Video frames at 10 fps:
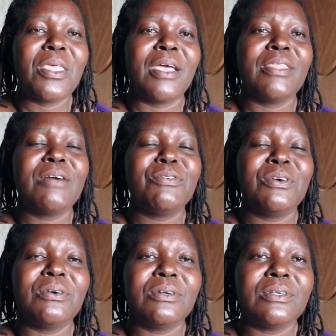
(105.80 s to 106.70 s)
and
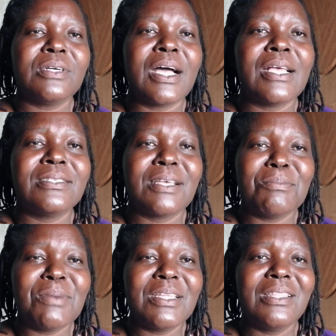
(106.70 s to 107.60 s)
therefore as a
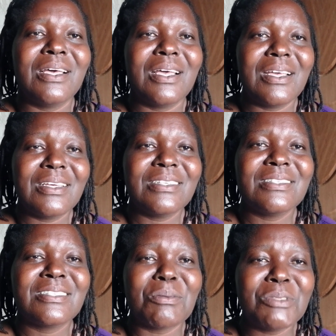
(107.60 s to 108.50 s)
mother
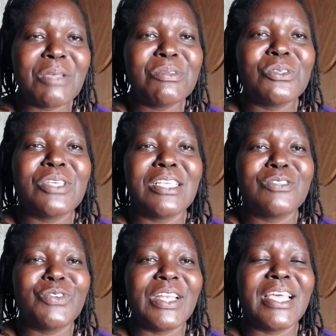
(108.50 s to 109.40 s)
sometimes you
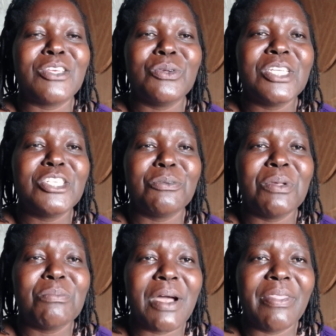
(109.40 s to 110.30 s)
just feel like you need to
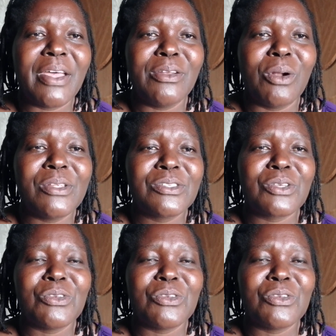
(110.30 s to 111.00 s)
be mothered also.